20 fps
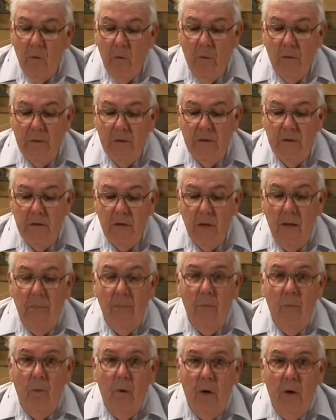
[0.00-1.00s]
When
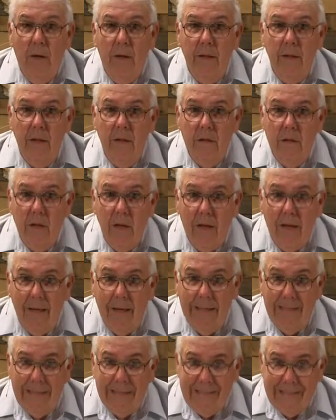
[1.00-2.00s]
someone does
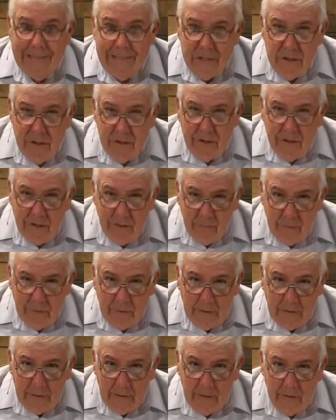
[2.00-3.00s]
not listen to
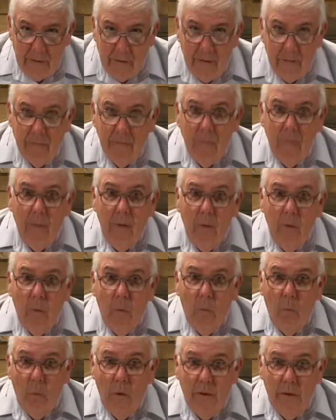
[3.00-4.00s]
me,
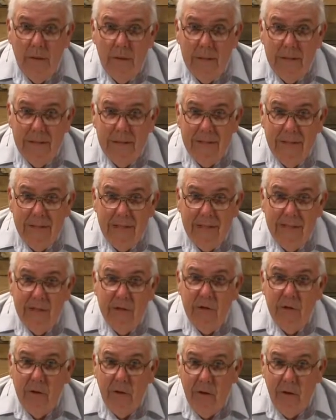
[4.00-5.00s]
one of these
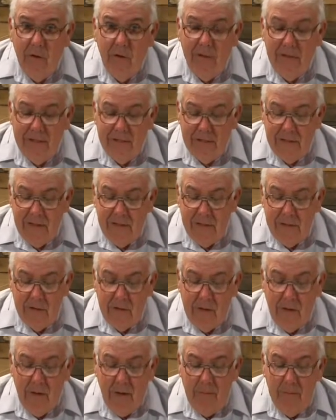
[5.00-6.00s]
needs or all these needs
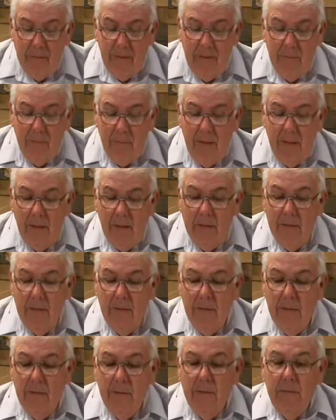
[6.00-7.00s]
are not being met.
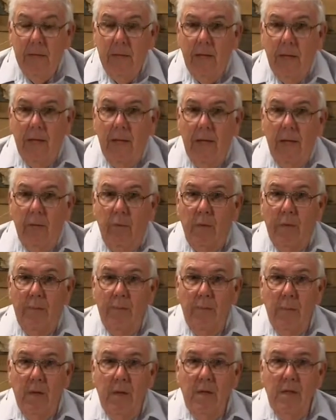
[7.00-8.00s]
And we
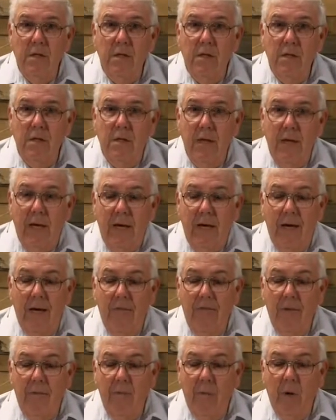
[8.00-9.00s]
must
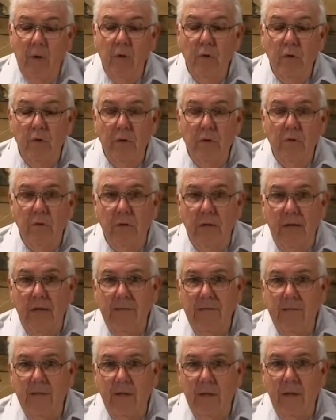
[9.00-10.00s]
have emotional
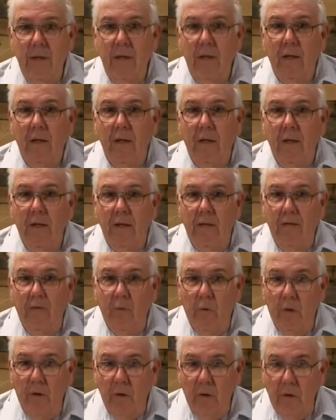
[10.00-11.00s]
safety if
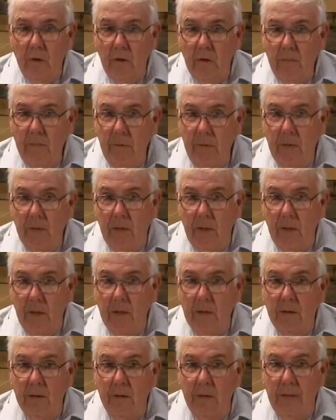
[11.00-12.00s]
we're going to
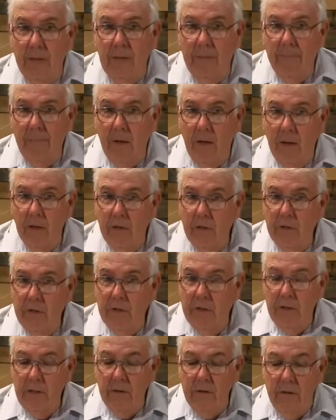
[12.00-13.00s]
communicate, that I'm not going to
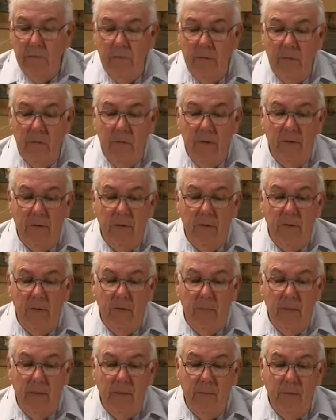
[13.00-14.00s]
share something with you and
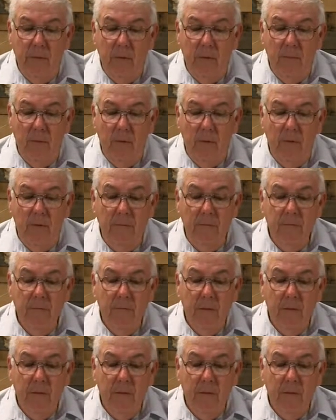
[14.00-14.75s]
you beat me up with it.